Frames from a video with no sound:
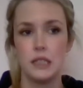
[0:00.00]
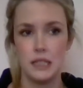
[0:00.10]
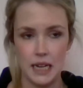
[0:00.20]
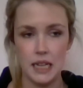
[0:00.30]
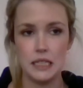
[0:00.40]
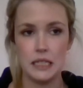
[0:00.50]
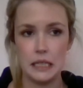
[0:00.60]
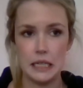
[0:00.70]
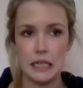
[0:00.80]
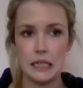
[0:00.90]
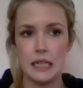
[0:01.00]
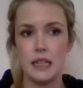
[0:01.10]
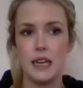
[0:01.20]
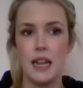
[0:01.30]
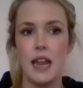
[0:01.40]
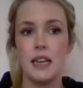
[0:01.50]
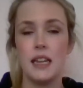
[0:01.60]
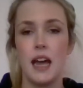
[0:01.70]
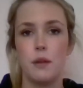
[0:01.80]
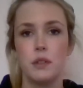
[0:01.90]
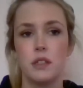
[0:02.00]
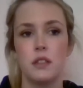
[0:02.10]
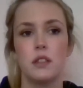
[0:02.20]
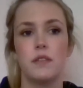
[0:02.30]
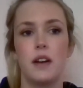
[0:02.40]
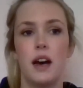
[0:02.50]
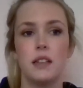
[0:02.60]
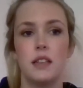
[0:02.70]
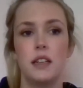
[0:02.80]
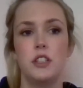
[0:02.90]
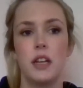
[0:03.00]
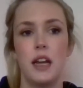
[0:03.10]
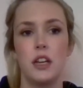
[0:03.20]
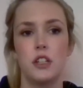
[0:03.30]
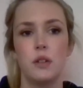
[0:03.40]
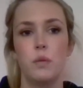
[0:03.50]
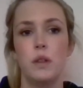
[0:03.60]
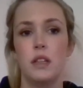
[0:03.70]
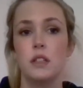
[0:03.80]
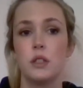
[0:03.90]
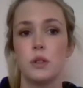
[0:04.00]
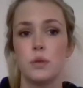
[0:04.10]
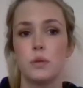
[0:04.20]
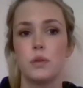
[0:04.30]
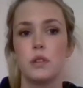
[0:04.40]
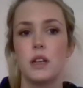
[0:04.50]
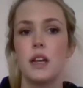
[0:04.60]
states clearly that any absence of arts education within schools